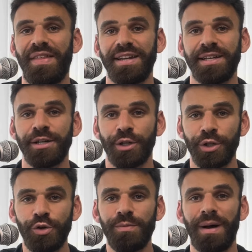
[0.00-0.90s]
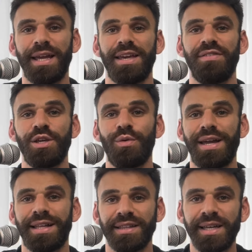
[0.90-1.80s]
and then conclude by giving you
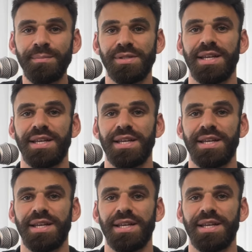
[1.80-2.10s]
a glimpse